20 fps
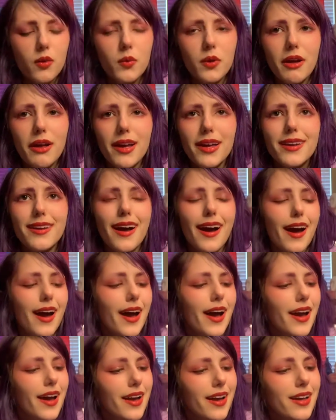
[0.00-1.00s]
Red.
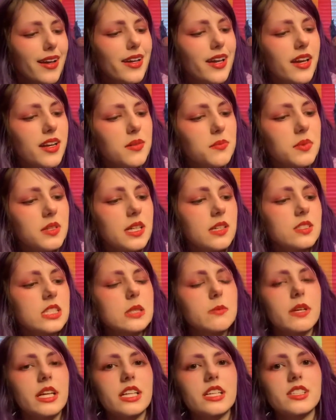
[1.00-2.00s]
I can't pronounce
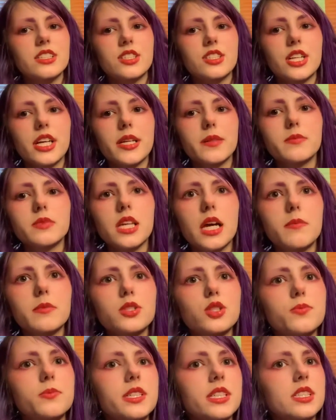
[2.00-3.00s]
Spanish names. I'm
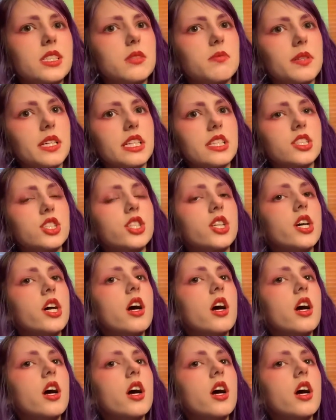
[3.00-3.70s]
assuming it's Spanish.